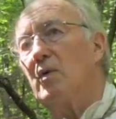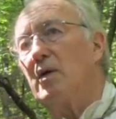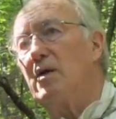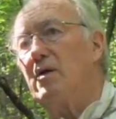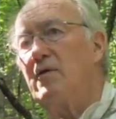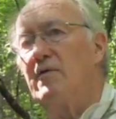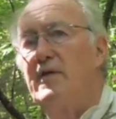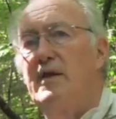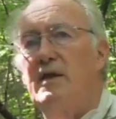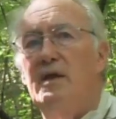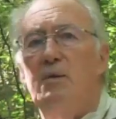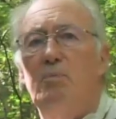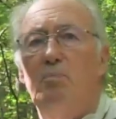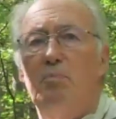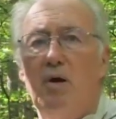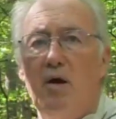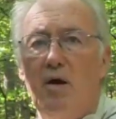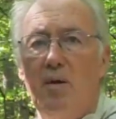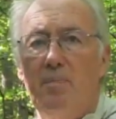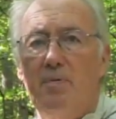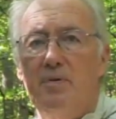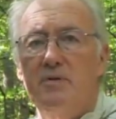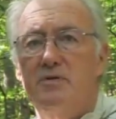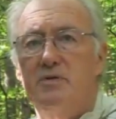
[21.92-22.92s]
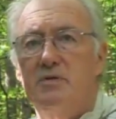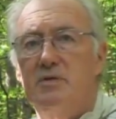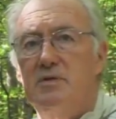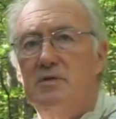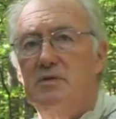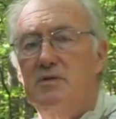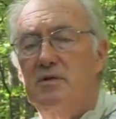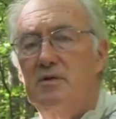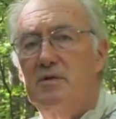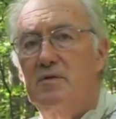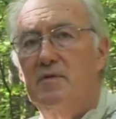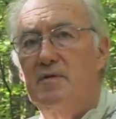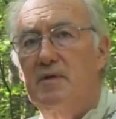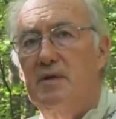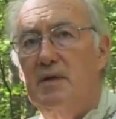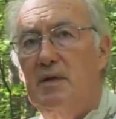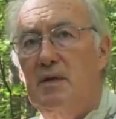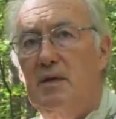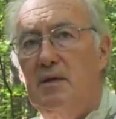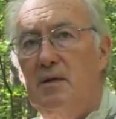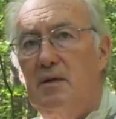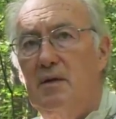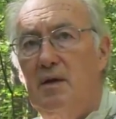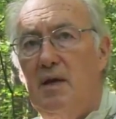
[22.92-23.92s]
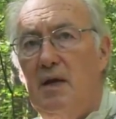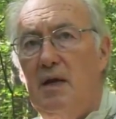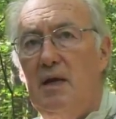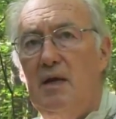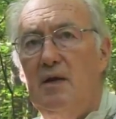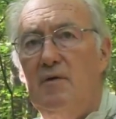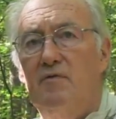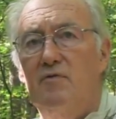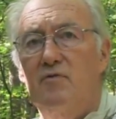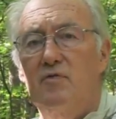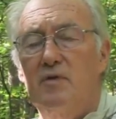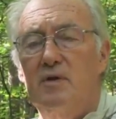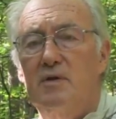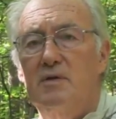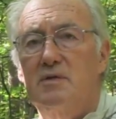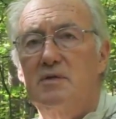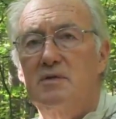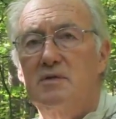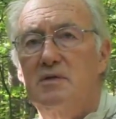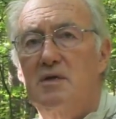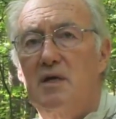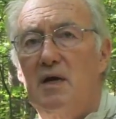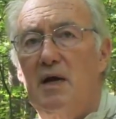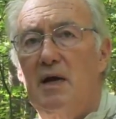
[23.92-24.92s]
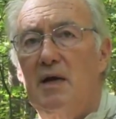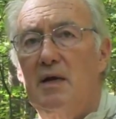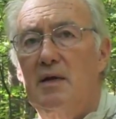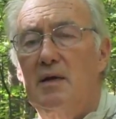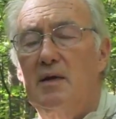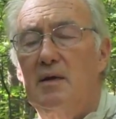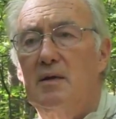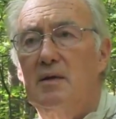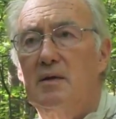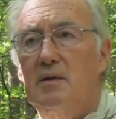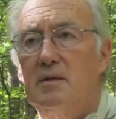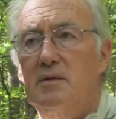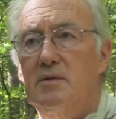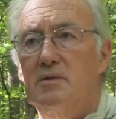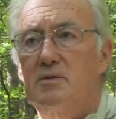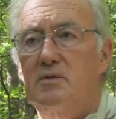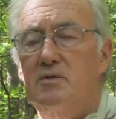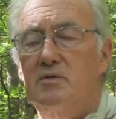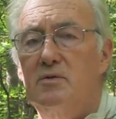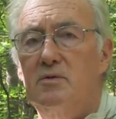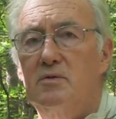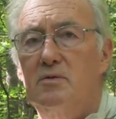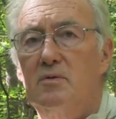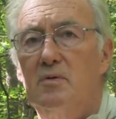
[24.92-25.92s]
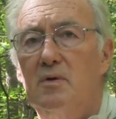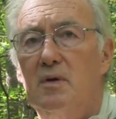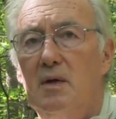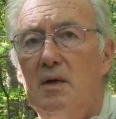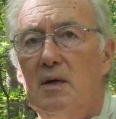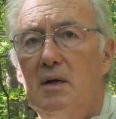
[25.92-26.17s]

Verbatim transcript: One of the purposes of the Native Tree Society is to